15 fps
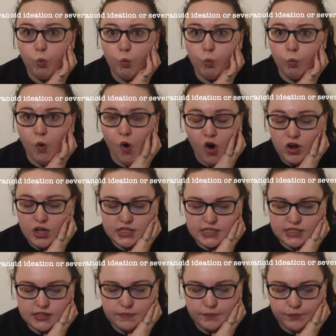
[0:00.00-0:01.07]

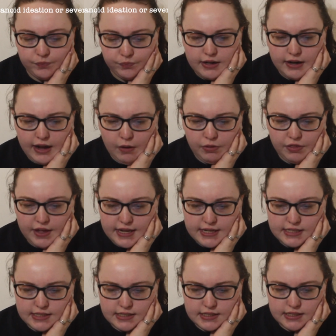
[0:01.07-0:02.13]
what? Now
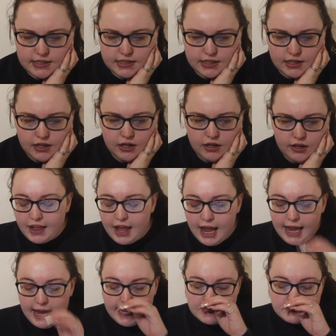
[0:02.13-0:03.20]
this
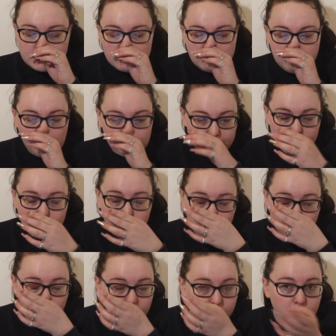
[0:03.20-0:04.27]
is probably
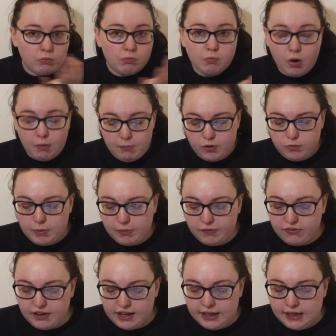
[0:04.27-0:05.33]
what most people
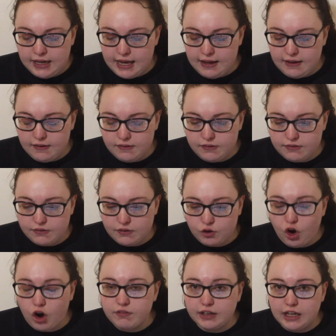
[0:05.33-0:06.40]
have seen, is
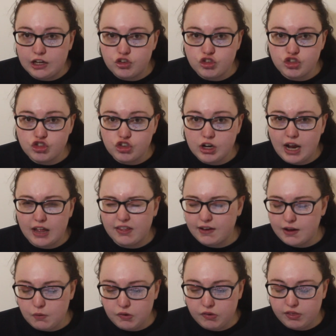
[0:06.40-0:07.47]
Coronation Street. I
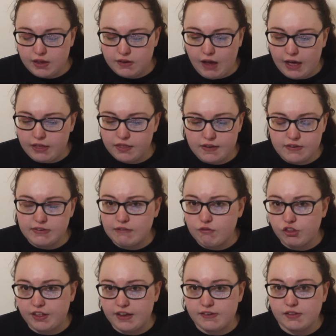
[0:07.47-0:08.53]
think it was either this year
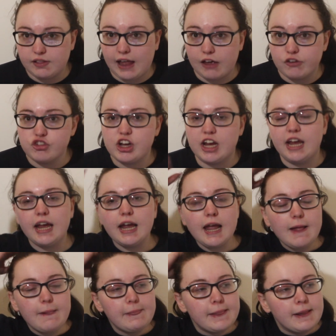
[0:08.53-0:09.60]
or last year,
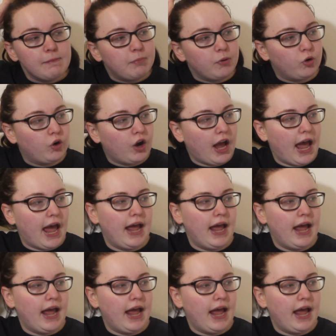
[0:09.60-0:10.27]
but